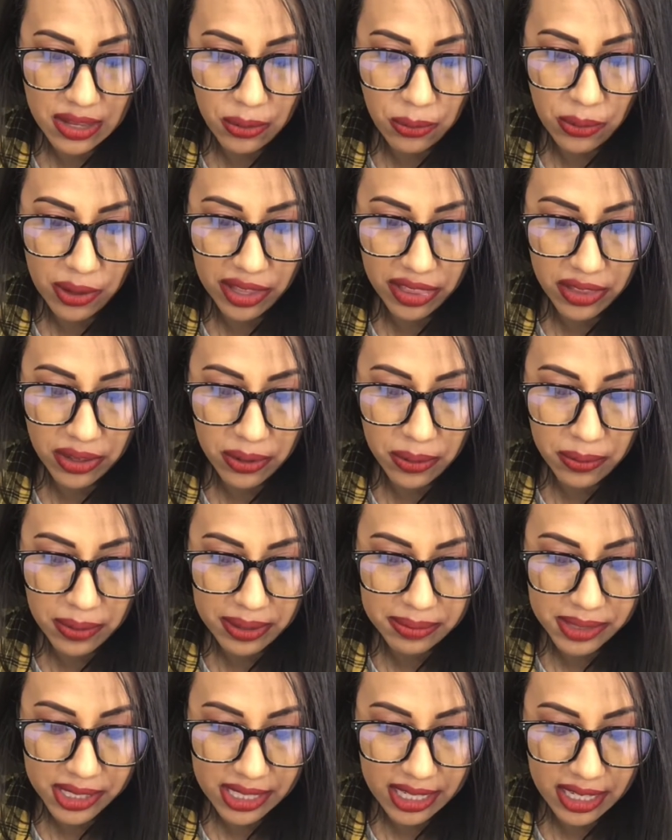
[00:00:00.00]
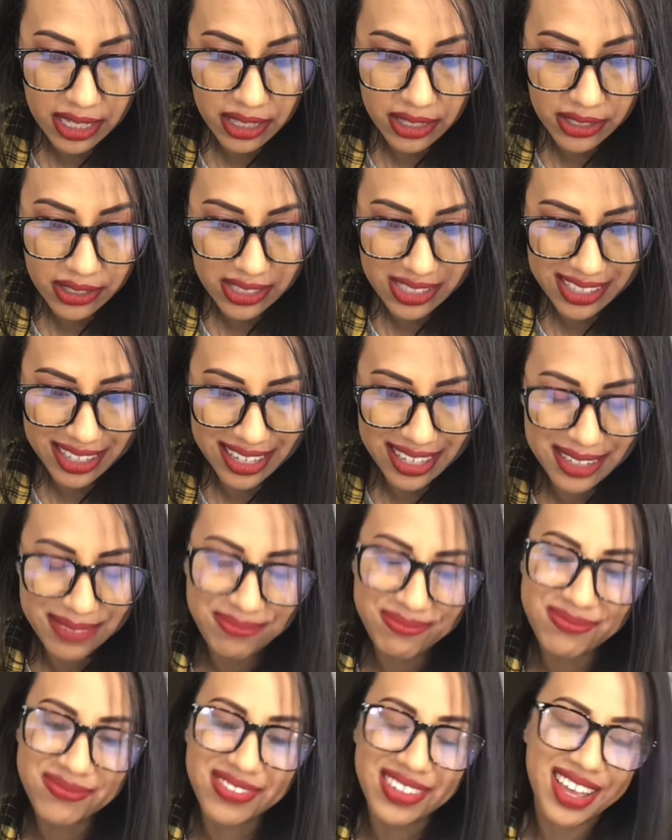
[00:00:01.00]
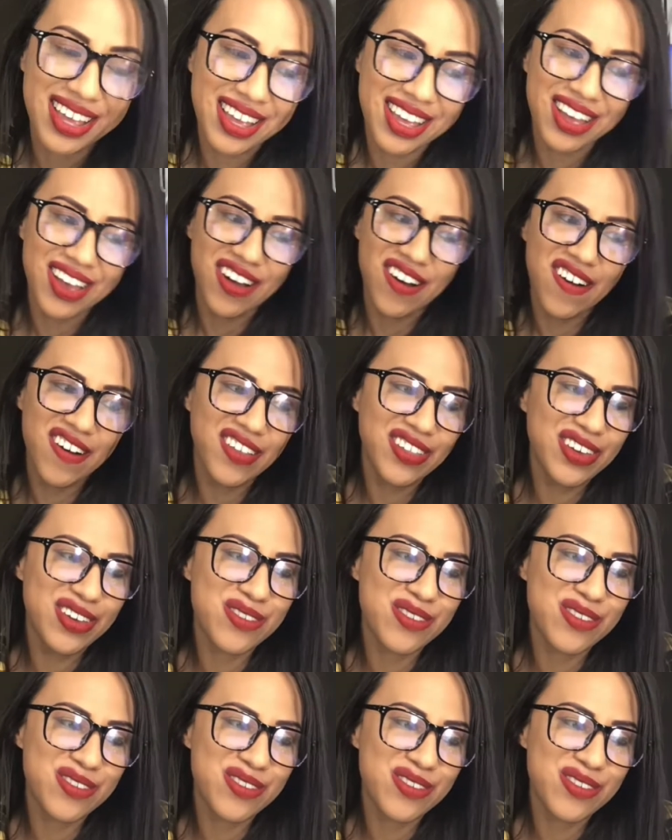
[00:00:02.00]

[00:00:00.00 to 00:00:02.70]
what their website looks like. All it